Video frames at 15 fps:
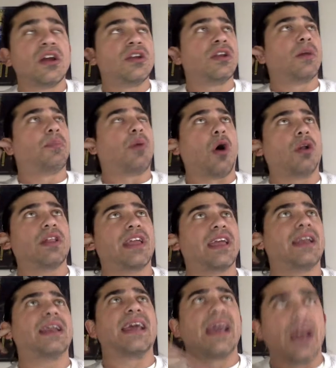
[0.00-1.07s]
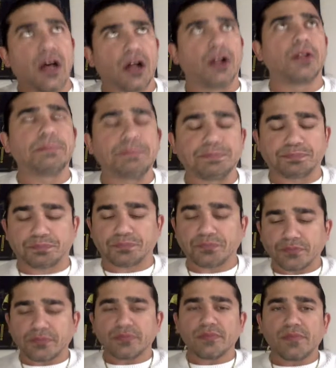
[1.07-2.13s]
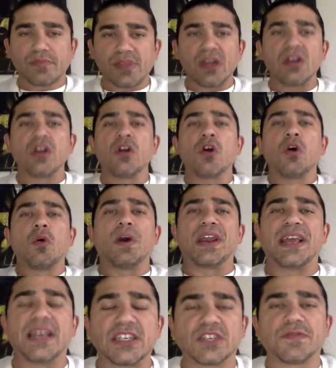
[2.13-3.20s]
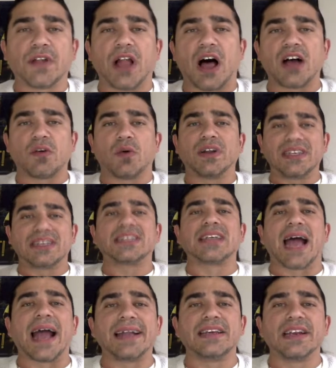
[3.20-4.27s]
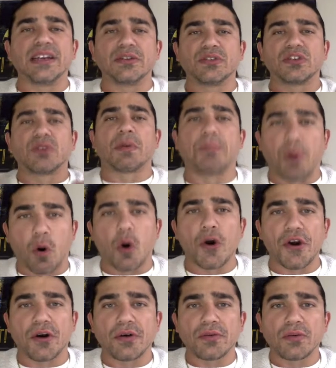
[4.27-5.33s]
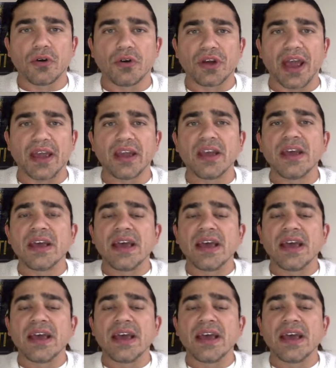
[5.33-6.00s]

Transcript: Napoleon Hill what his philo- what this guy did, he was a reporter, okay?